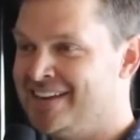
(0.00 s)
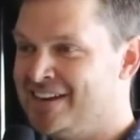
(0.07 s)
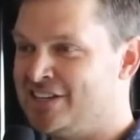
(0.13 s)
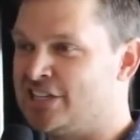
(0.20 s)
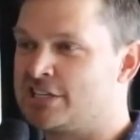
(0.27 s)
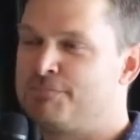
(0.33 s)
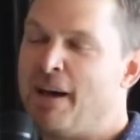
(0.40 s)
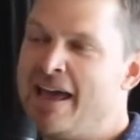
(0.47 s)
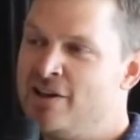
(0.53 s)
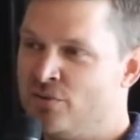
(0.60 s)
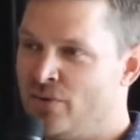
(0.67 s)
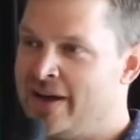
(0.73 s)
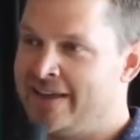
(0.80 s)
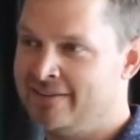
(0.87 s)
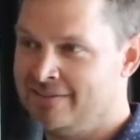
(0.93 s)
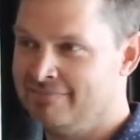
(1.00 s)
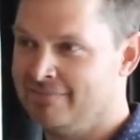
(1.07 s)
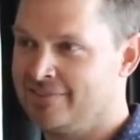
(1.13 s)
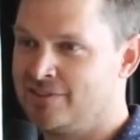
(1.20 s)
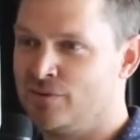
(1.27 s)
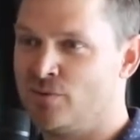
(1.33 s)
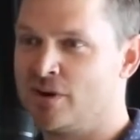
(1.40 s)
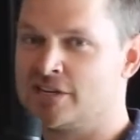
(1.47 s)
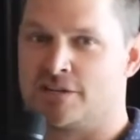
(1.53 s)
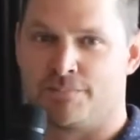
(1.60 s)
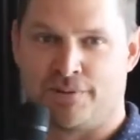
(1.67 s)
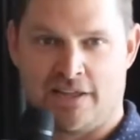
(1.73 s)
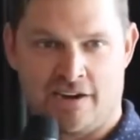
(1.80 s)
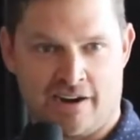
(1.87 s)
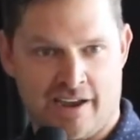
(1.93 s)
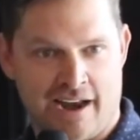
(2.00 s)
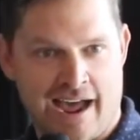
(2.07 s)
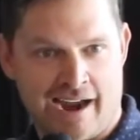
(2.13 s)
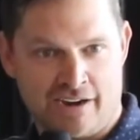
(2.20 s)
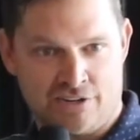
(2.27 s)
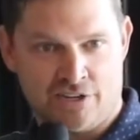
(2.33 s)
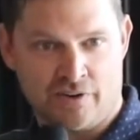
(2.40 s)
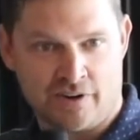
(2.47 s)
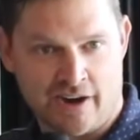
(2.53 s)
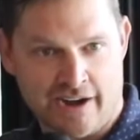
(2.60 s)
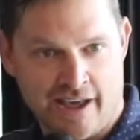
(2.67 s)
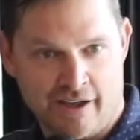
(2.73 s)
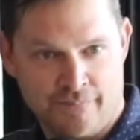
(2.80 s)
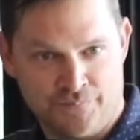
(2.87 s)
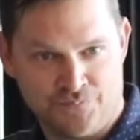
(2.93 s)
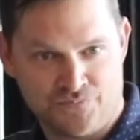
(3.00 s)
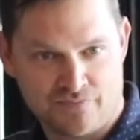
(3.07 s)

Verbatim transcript: Despite what the worship leader and I are doing right now.